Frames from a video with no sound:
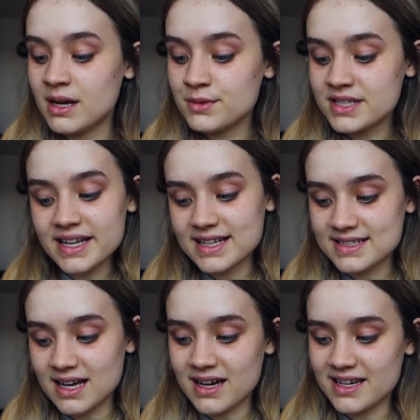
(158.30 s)
now I'm just going to get
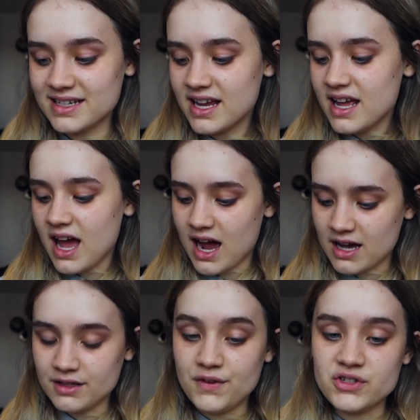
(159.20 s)
started.
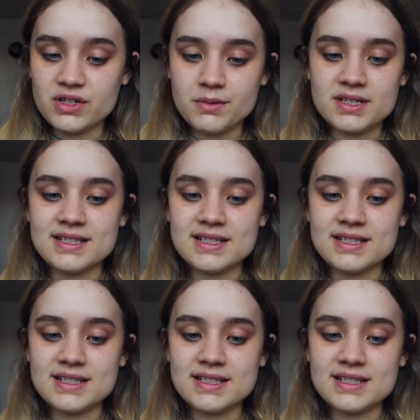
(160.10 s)
And the first thing I'm going to